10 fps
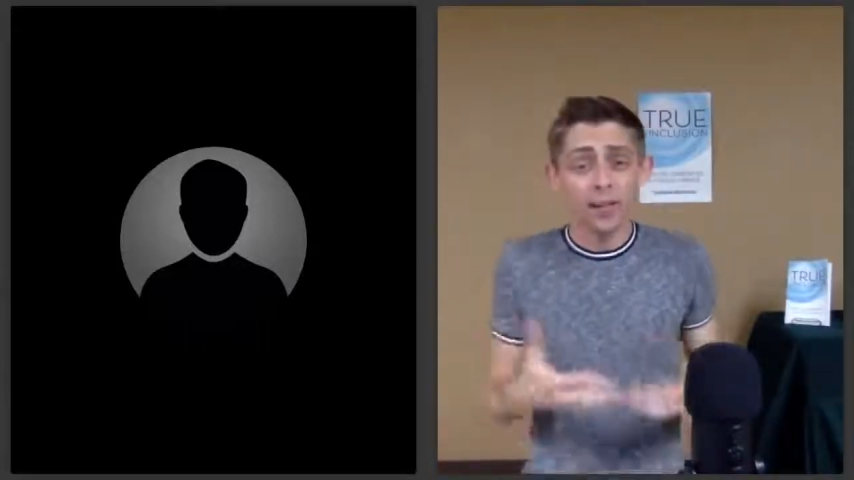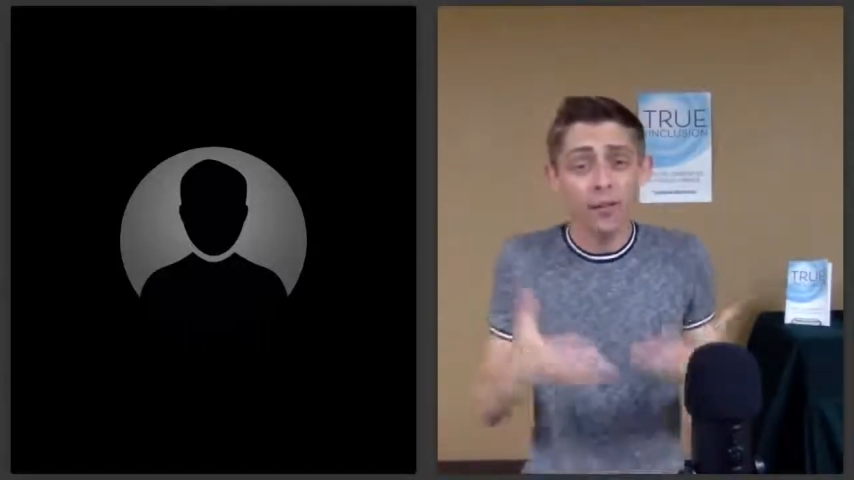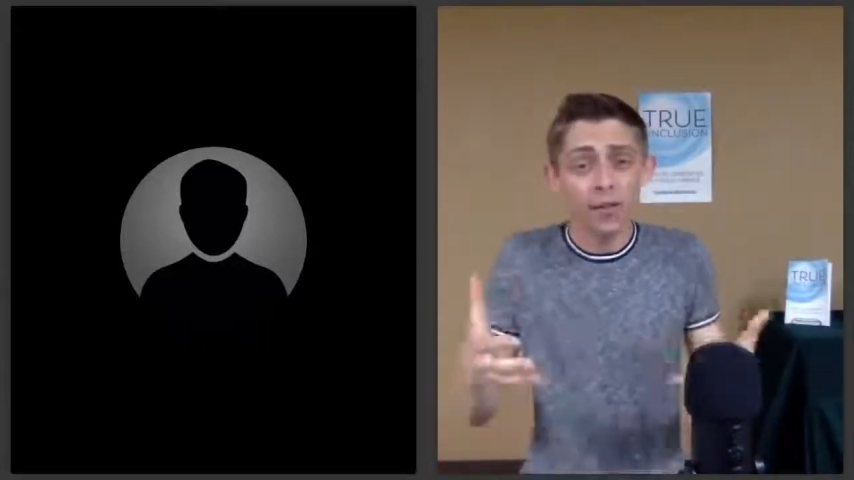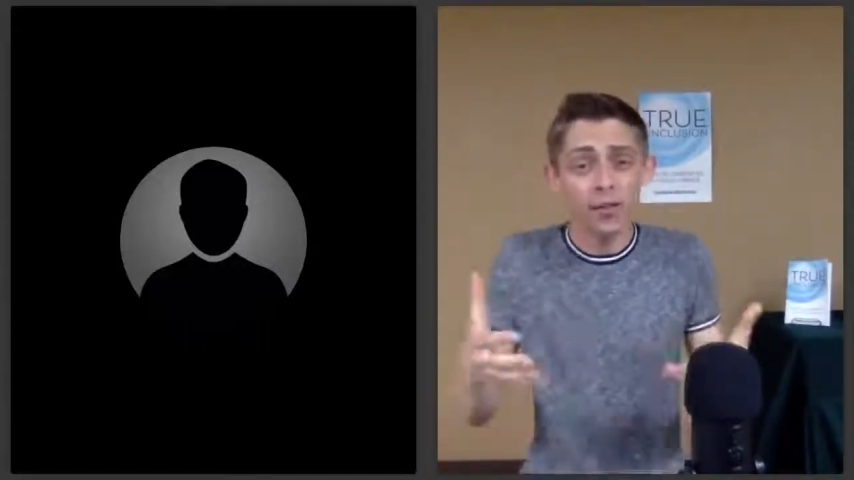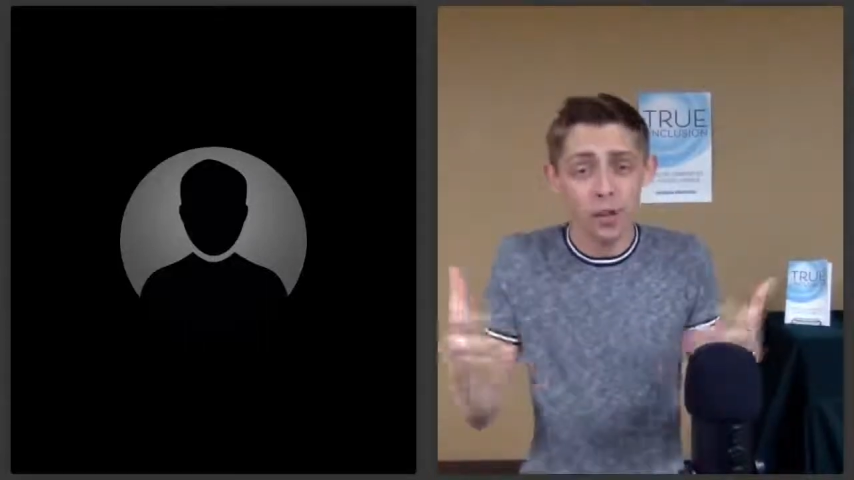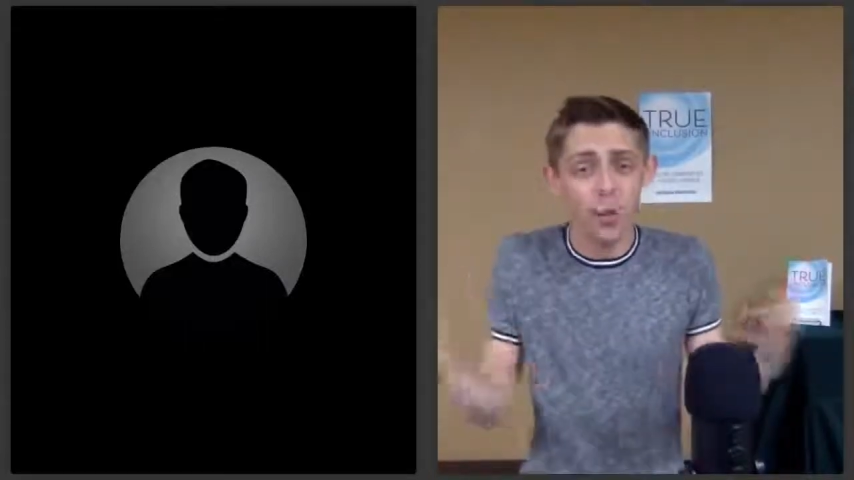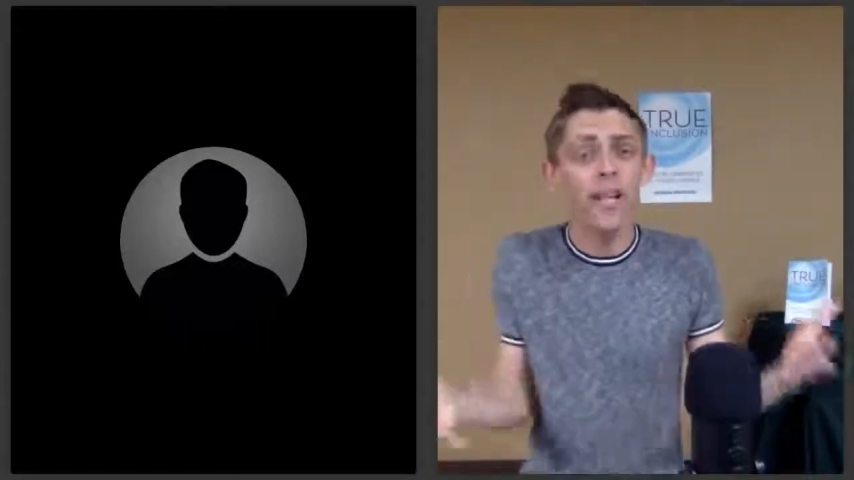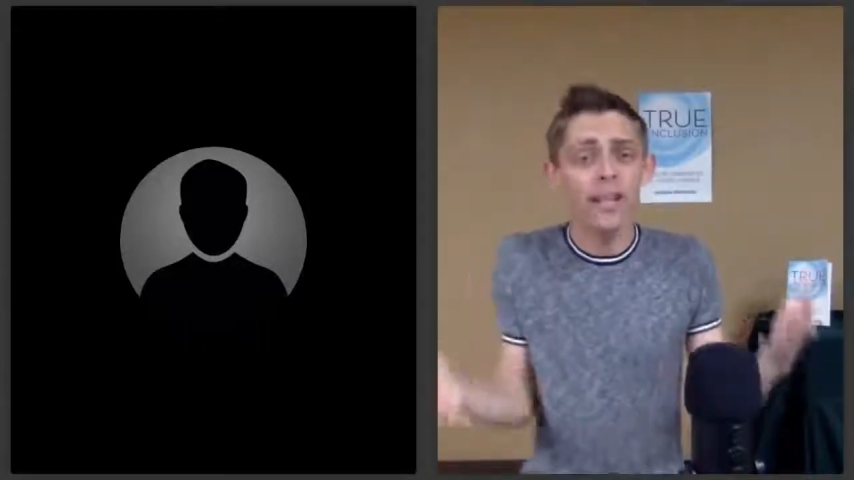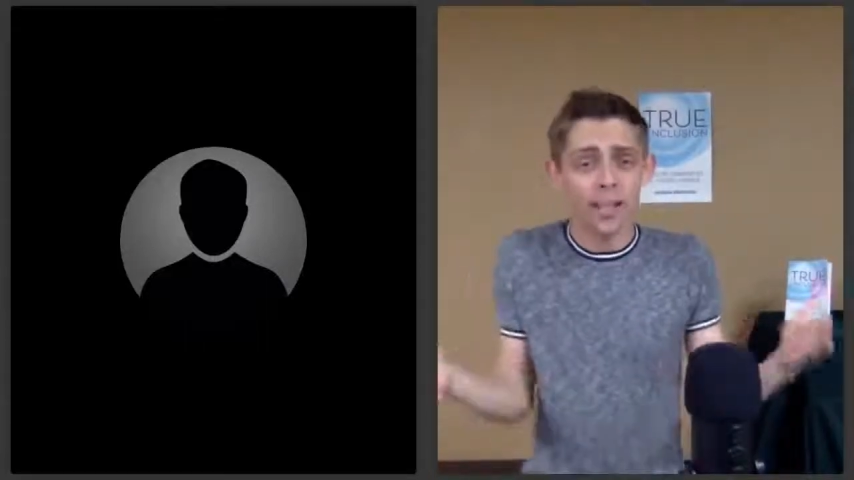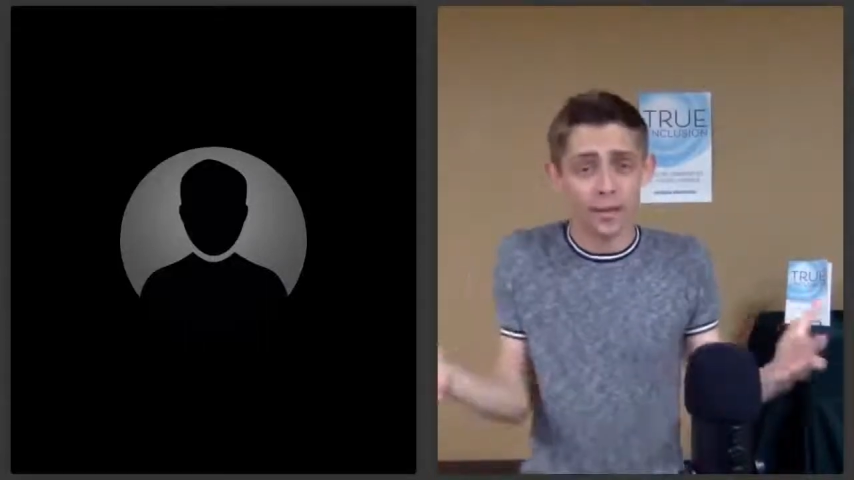differs
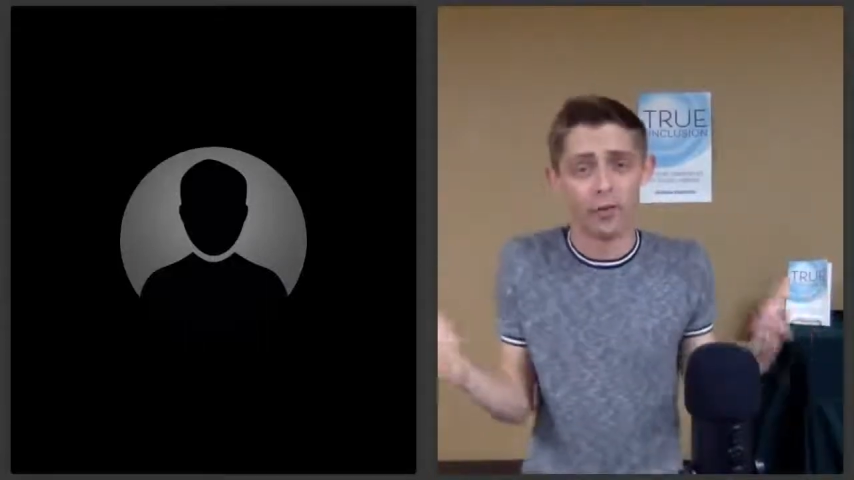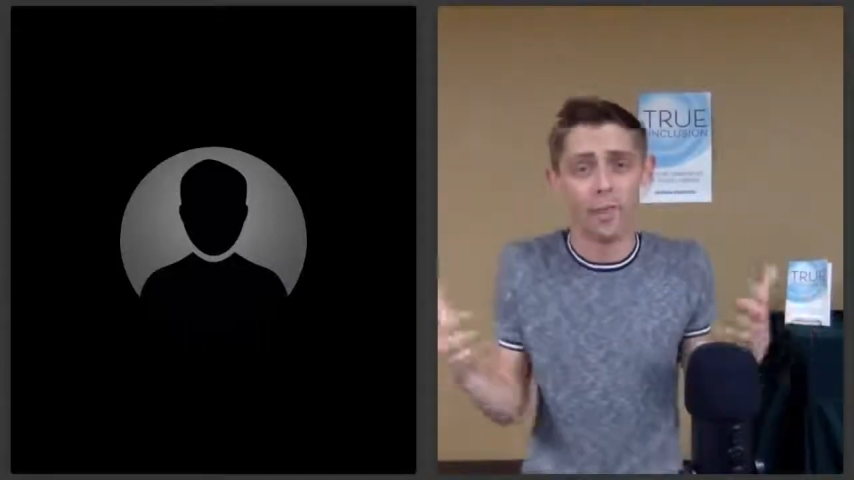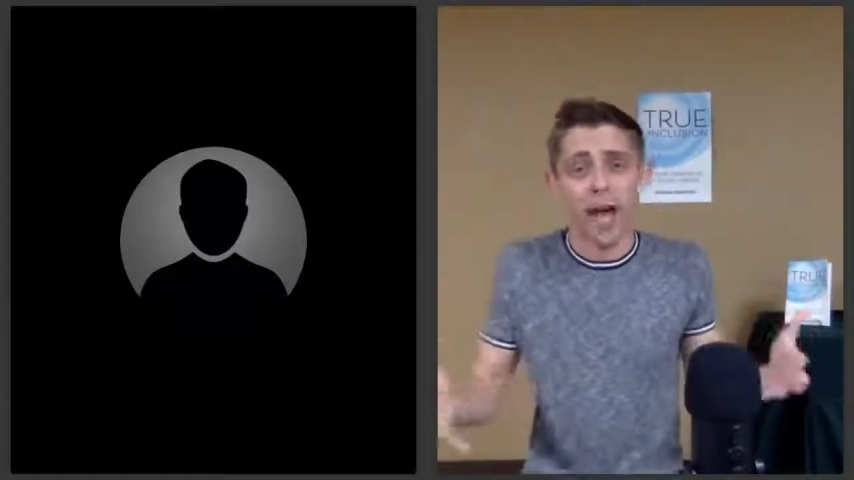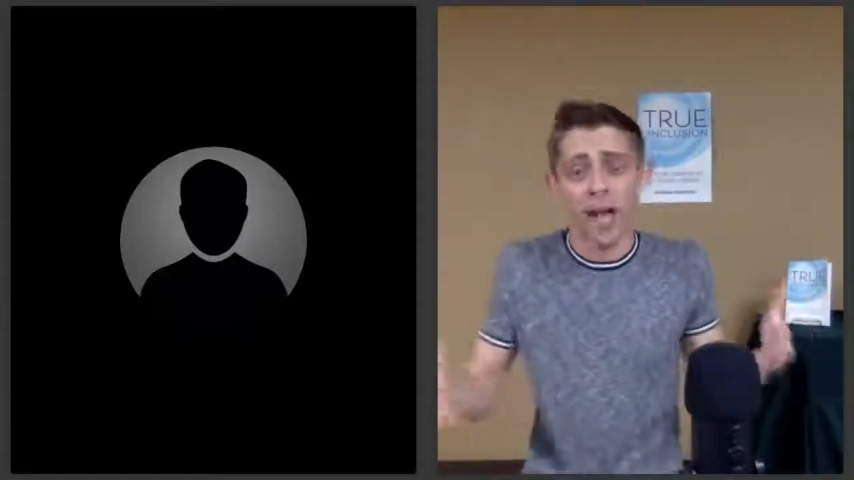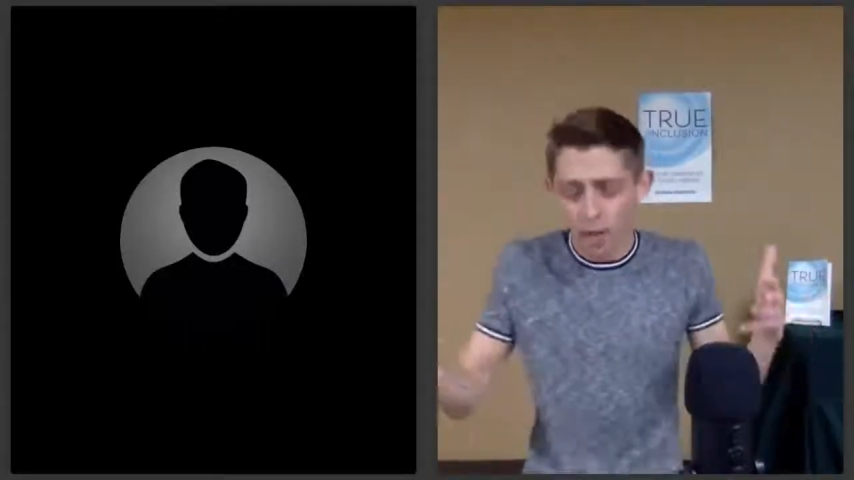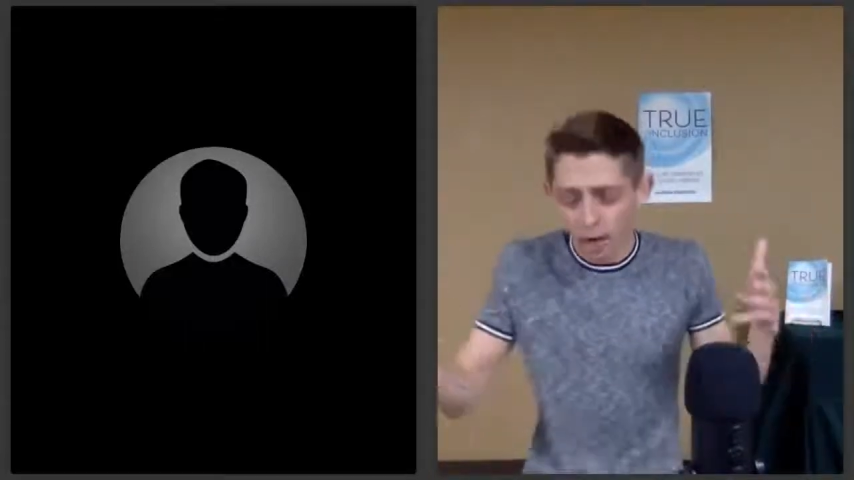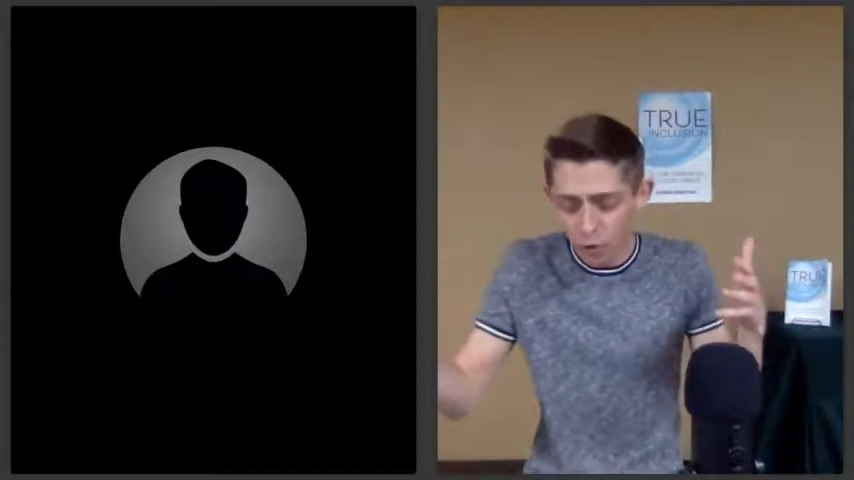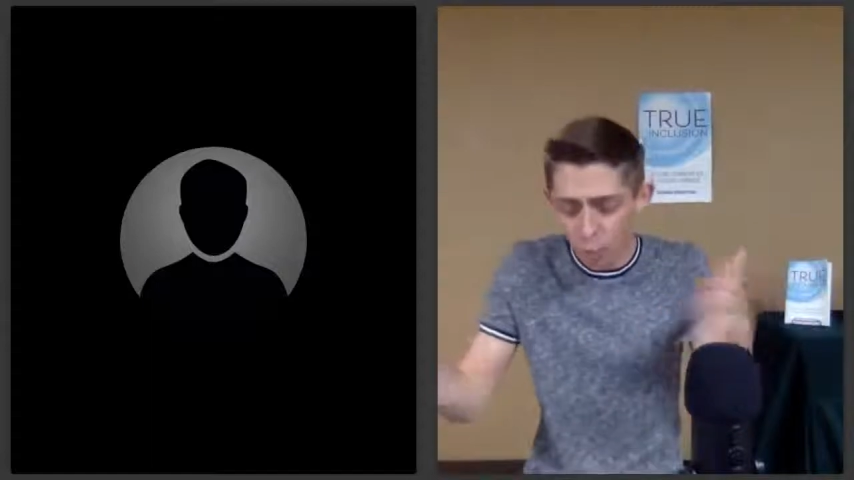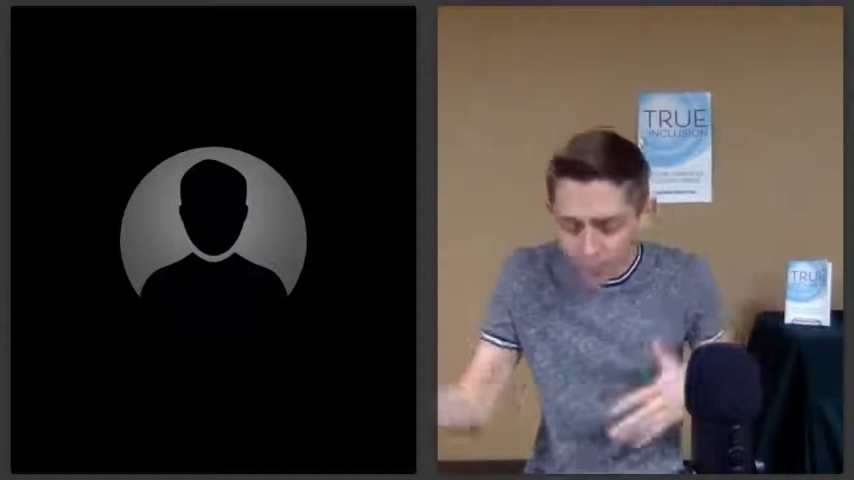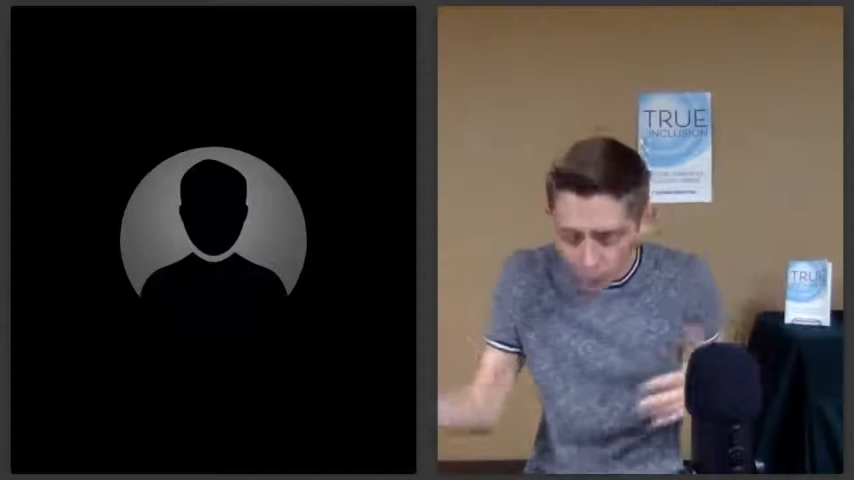greatly from that of
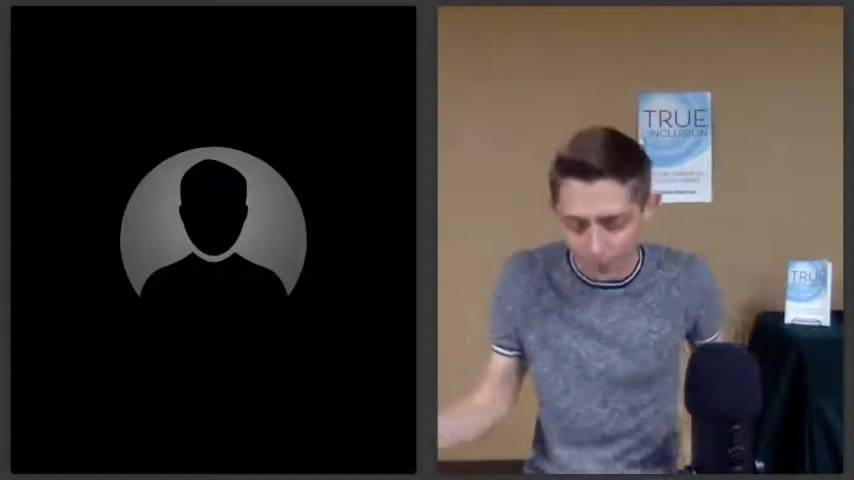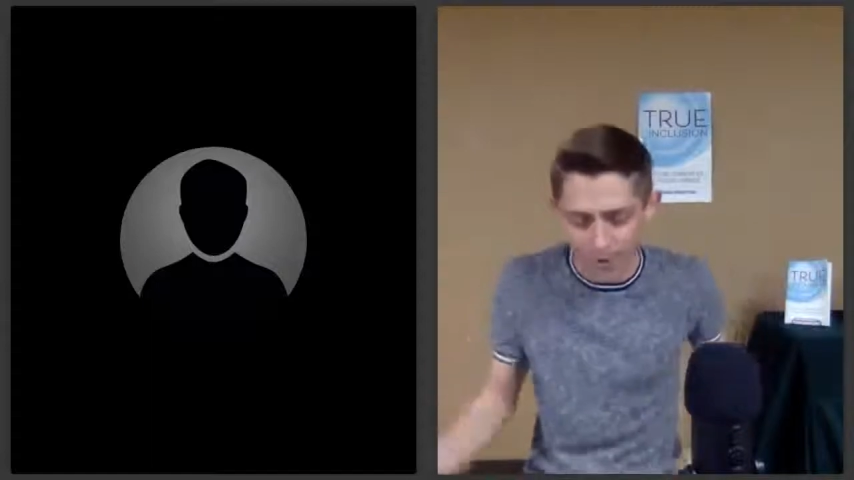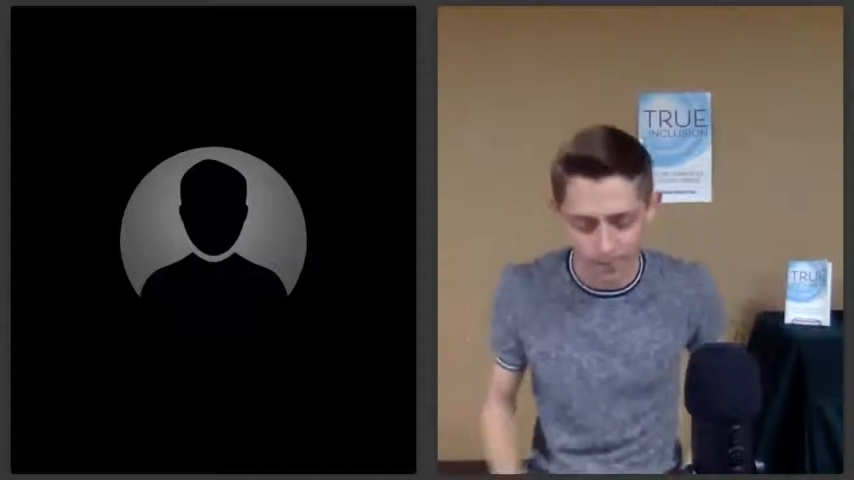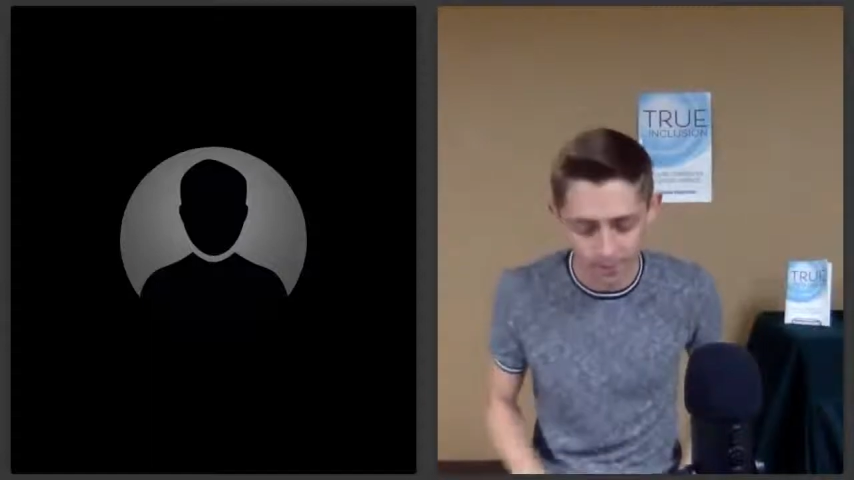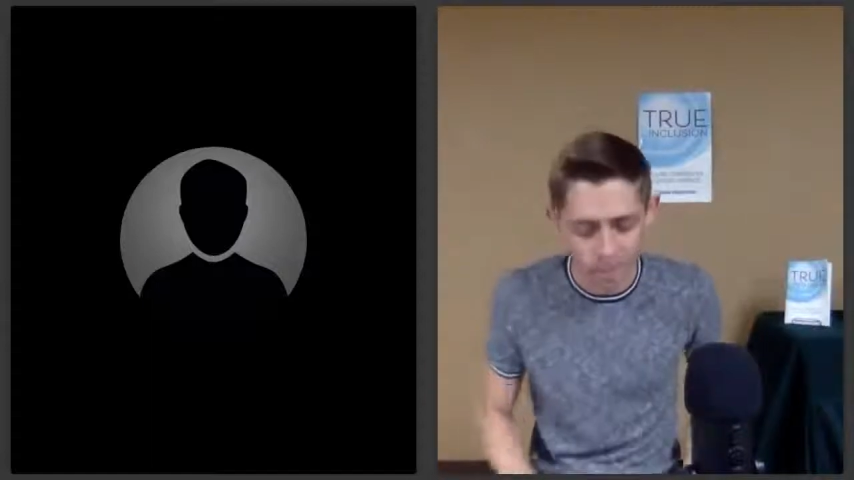white women.